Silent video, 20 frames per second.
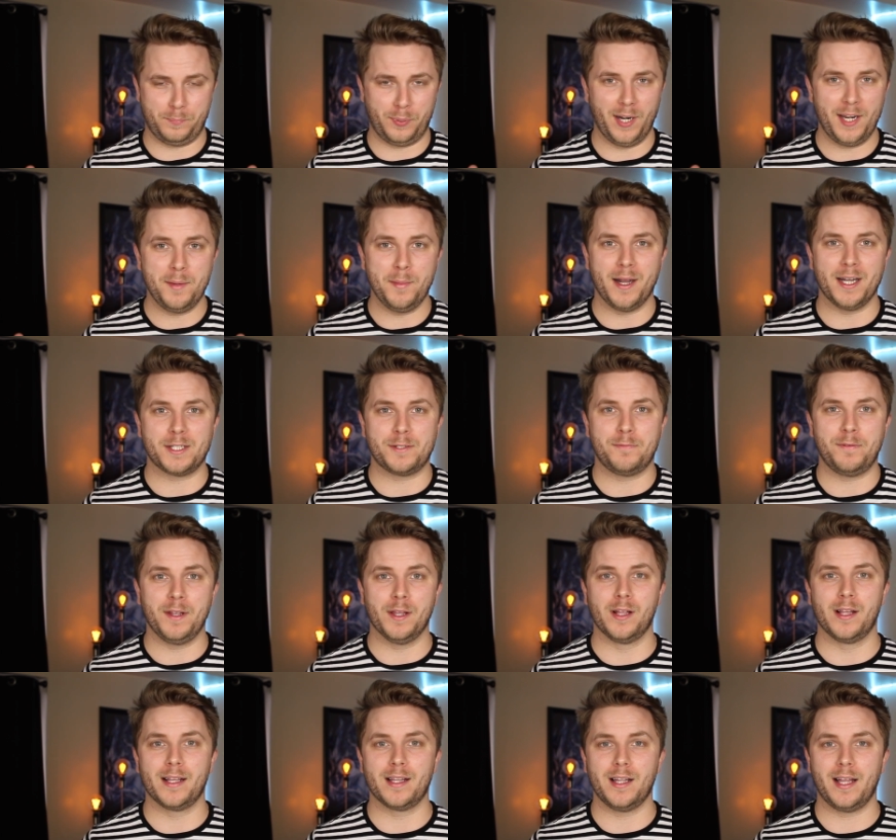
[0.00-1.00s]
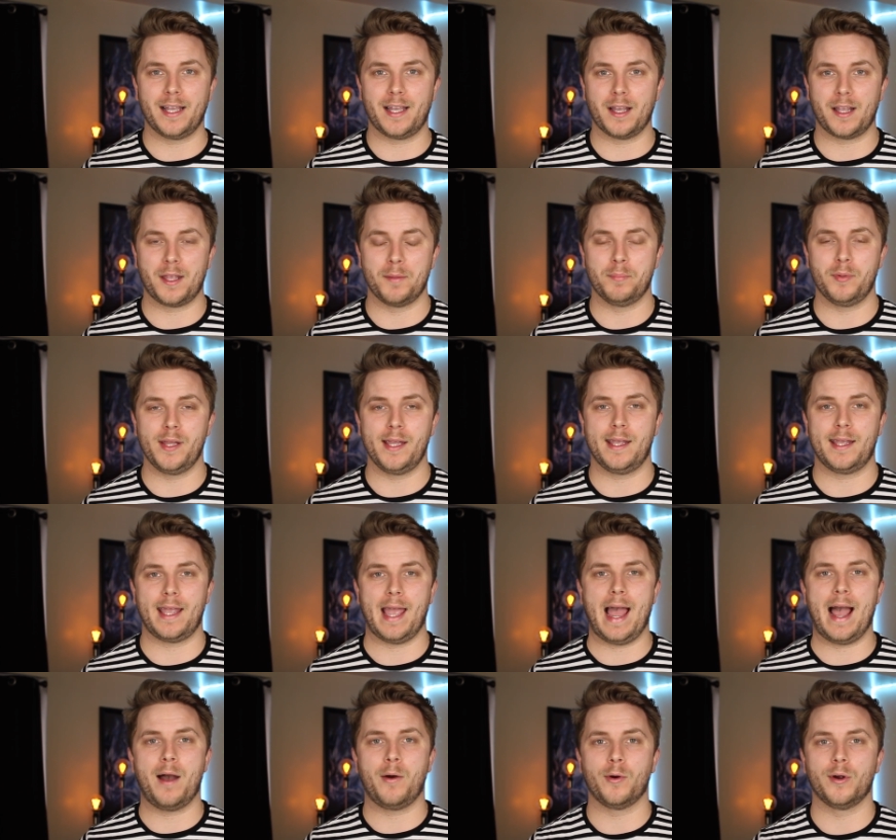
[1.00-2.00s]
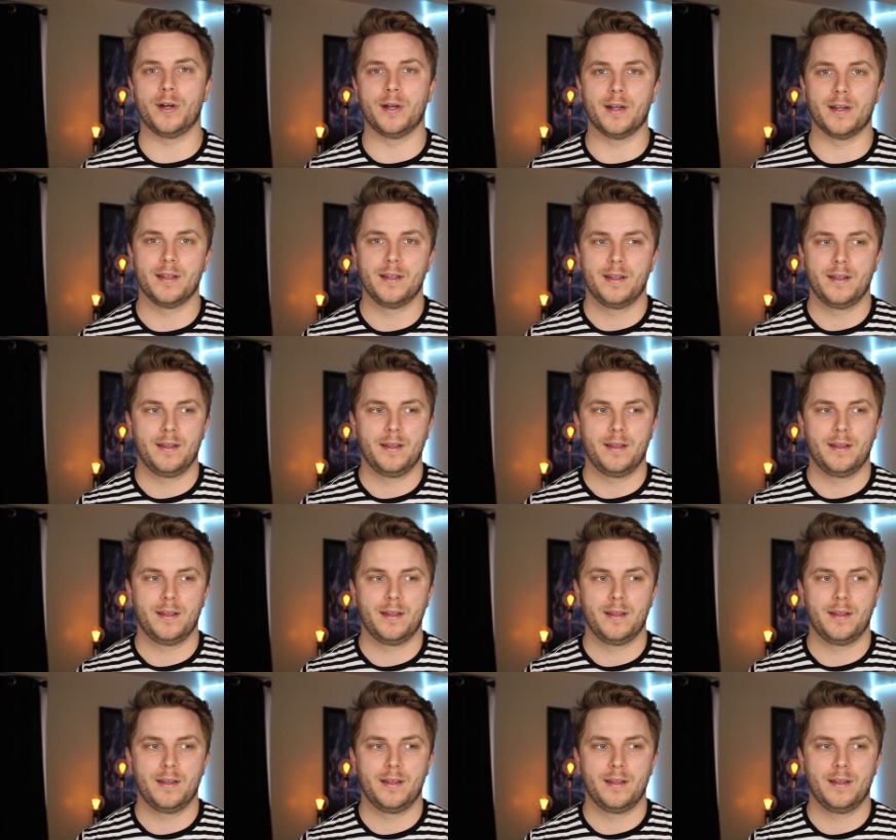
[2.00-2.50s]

pretty much feeling like a complete coward,